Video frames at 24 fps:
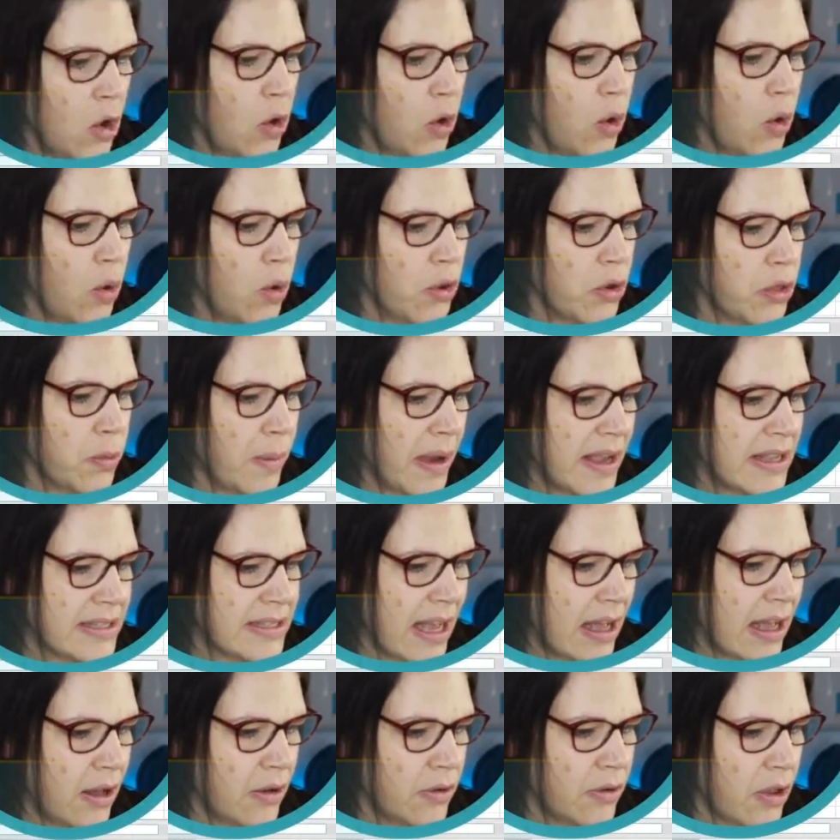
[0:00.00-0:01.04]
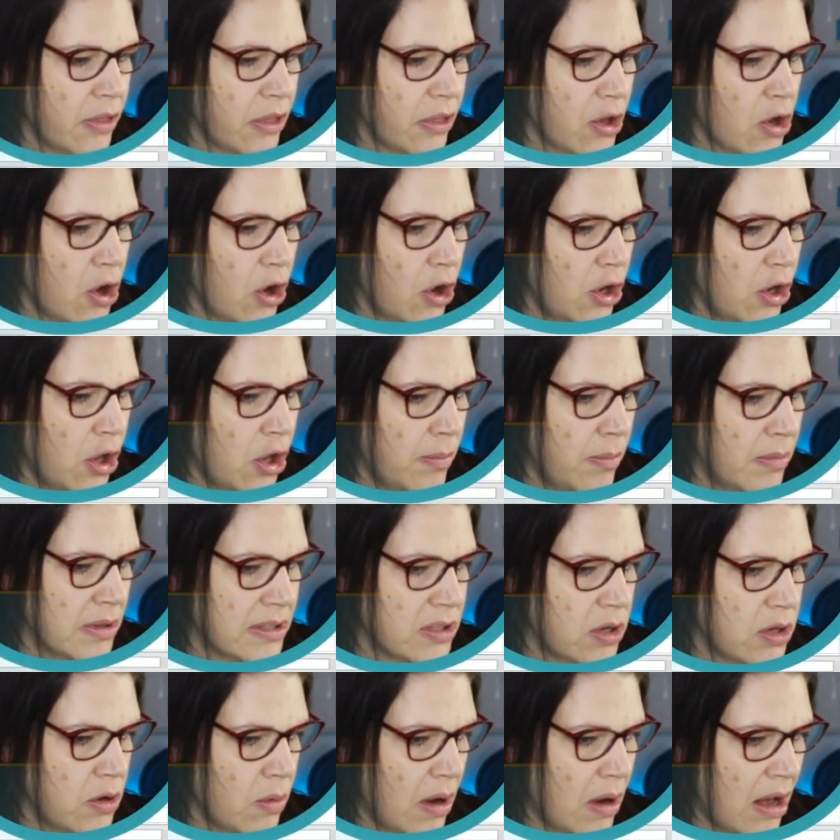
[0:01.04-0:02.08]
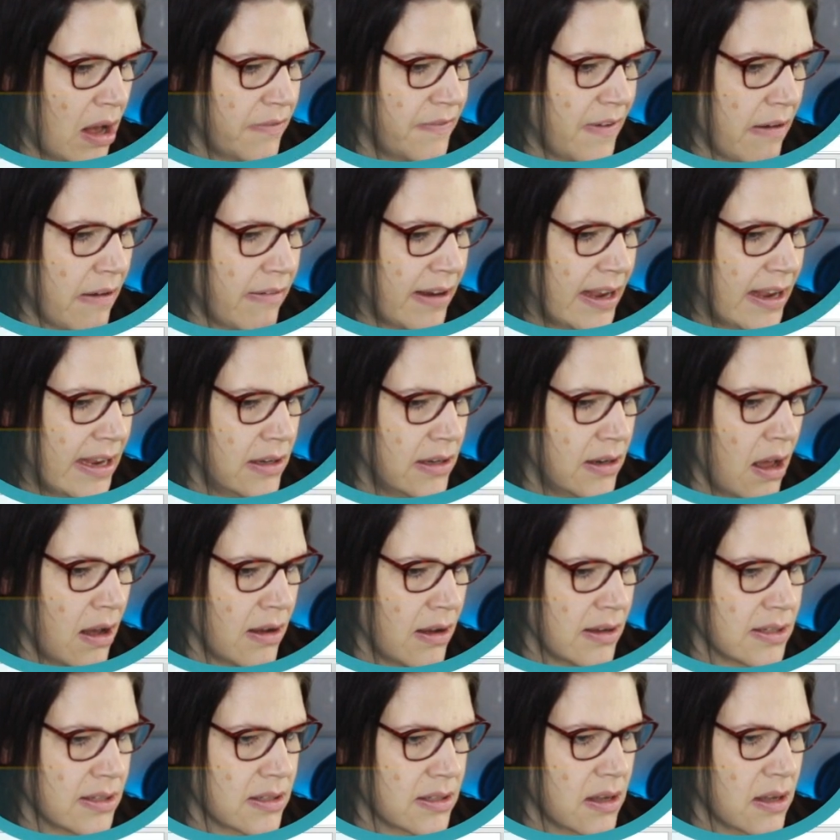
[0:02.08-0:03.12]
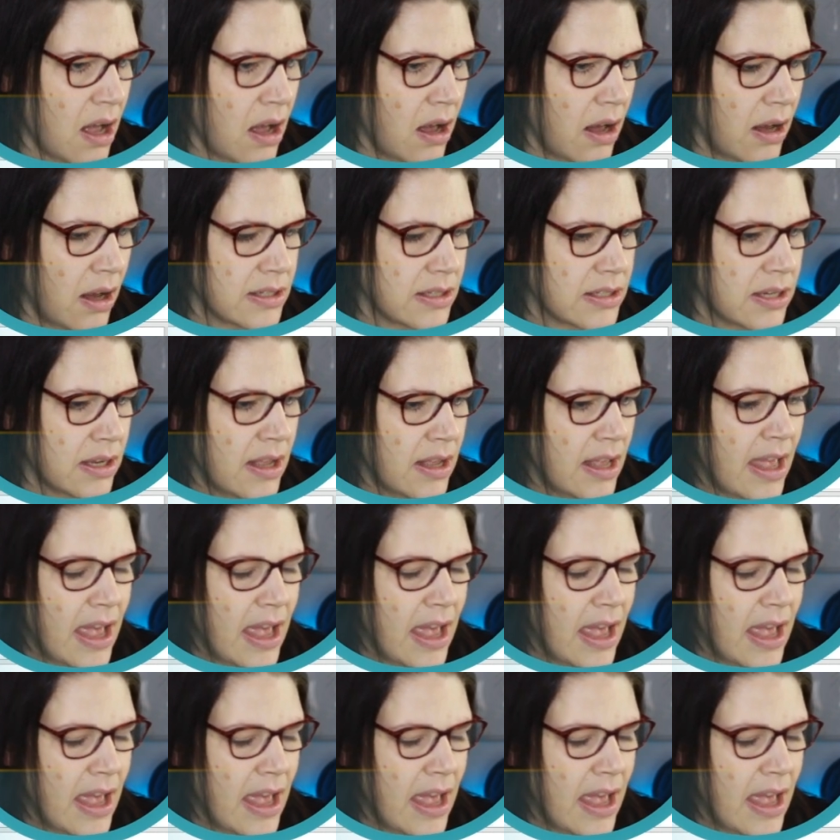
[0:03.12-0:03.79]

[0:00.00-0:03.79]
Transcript: all the way down the column to our very last card.